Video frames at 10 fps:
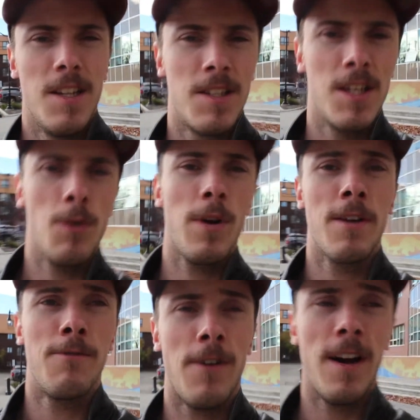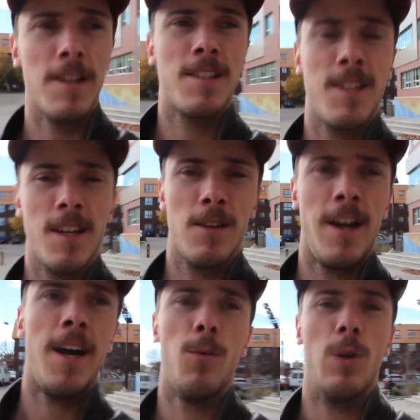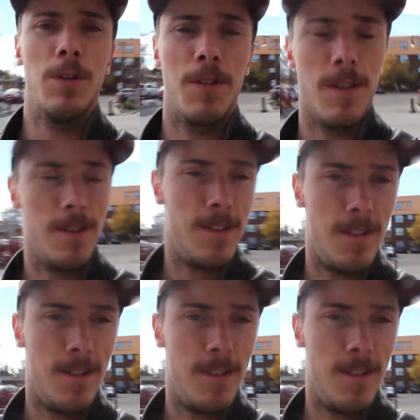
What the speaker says: see what we can find to send to Atwoods.